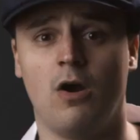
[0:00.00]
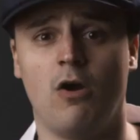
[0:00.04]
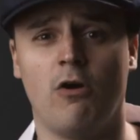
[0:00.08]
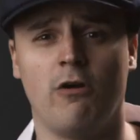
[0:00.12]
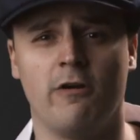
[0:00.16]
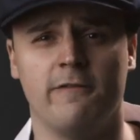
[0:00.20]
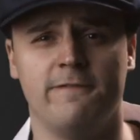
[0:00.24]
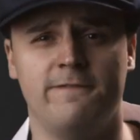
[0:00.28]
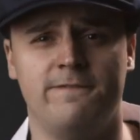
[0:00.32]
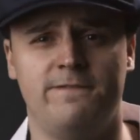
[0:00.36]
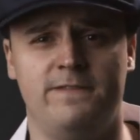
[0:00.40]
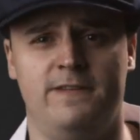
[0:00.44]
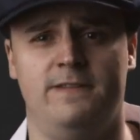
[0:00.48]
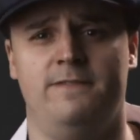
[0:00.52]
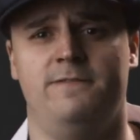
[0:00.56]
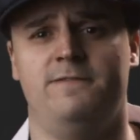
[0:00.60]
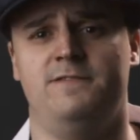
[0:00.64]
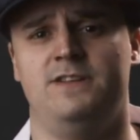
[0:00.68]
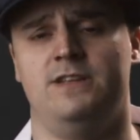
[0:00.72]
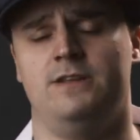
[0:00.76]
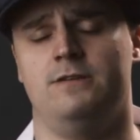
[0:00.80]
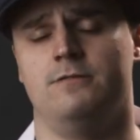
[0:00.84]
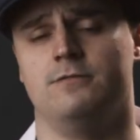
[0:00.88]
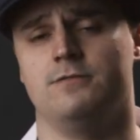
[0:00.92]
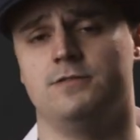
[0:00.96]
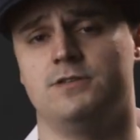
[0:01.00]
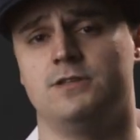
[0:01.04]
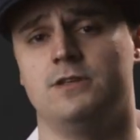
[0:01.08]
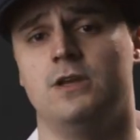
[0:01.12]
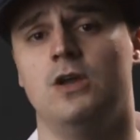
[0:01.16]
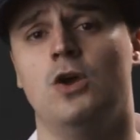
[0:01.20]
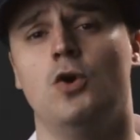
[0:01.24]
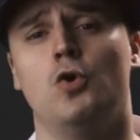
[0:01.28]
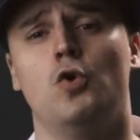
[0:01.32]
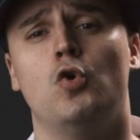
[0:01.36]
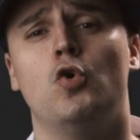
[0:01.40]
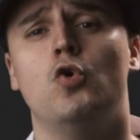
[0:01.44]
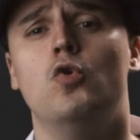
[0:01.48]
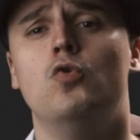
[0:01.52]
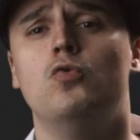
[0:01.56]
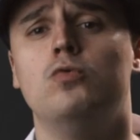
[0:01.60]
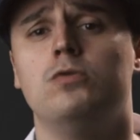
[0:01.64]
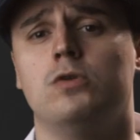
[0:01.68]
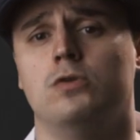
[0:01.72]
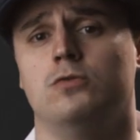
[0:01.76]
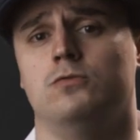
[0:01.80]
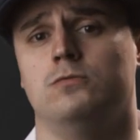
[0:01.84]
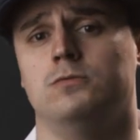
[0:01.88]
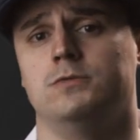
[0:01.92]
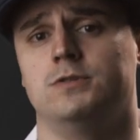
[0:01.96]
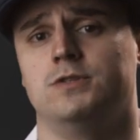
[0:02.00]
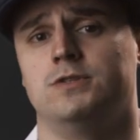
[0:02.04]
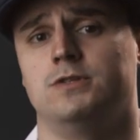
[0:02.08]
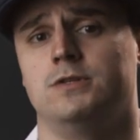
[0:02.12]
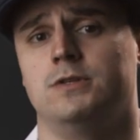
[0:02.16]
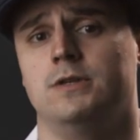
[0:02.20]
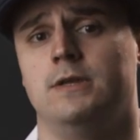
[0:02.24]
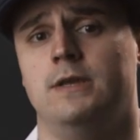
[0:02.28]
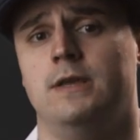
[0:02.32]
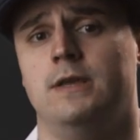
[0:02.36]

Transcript: or 50 years, who knows?